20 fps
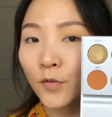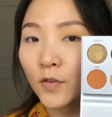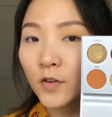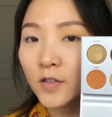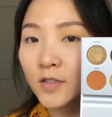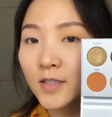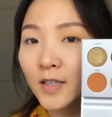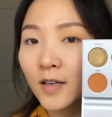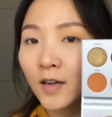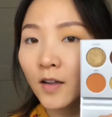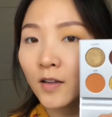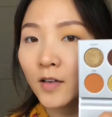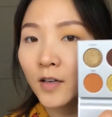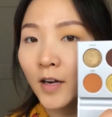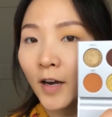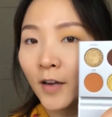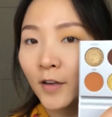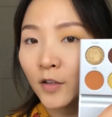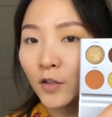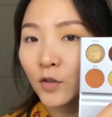The first color
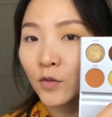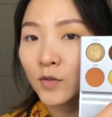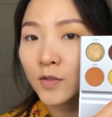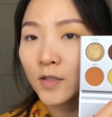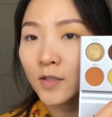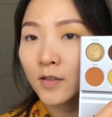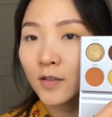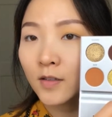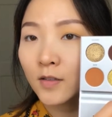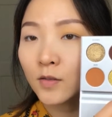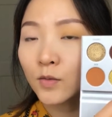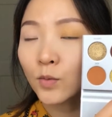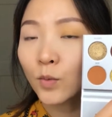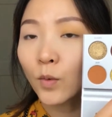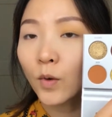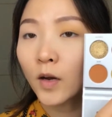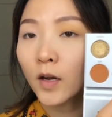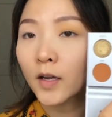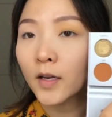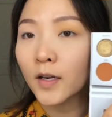I used this
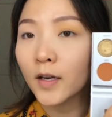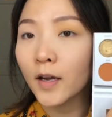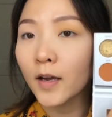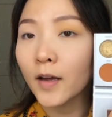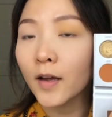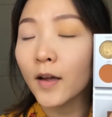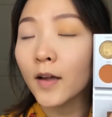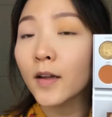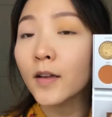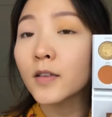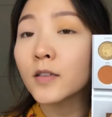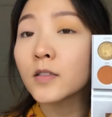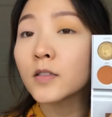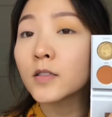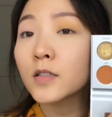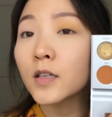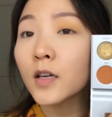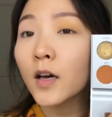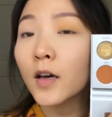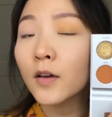one,
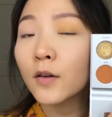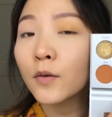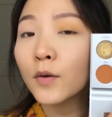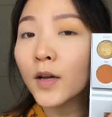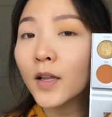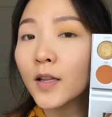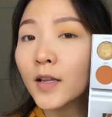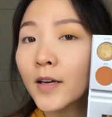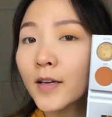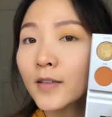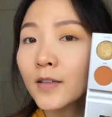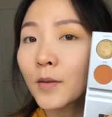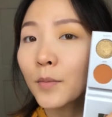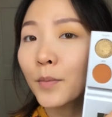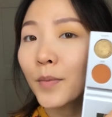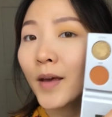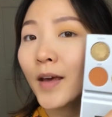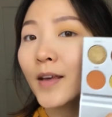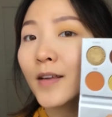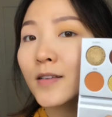and I quite like the
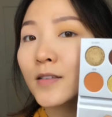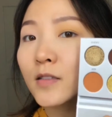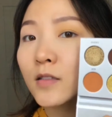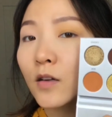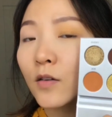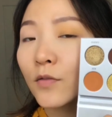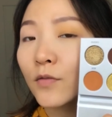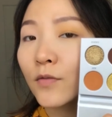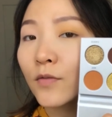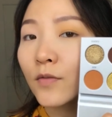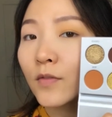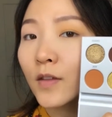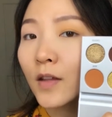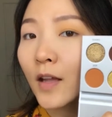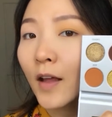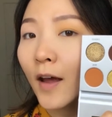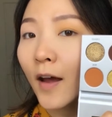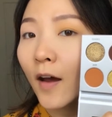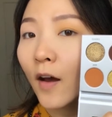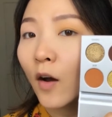base of
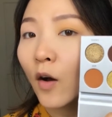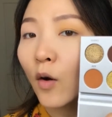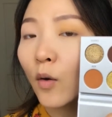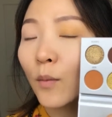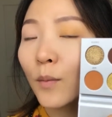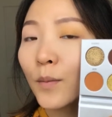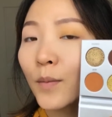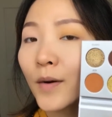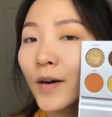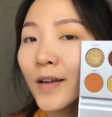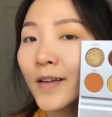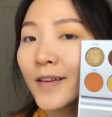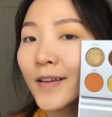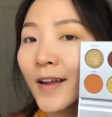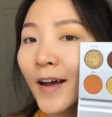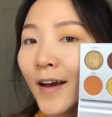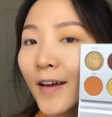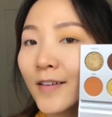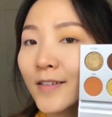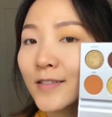now, but
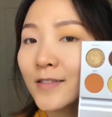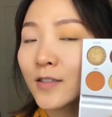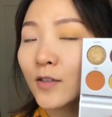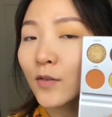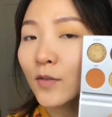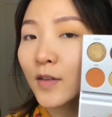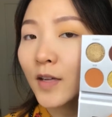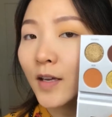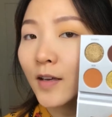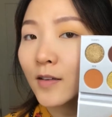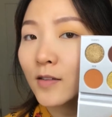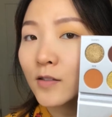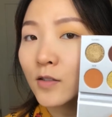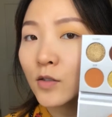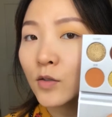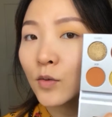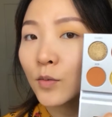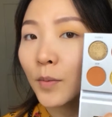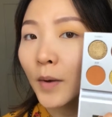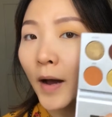I still think
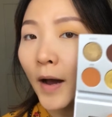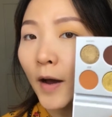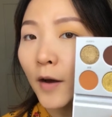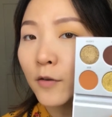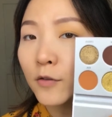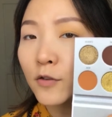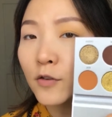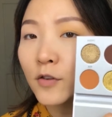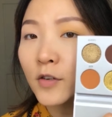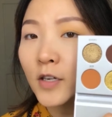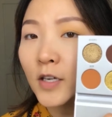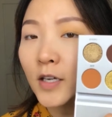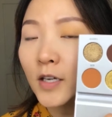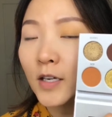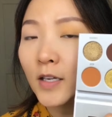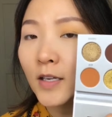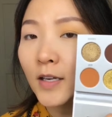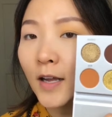it's too powdery.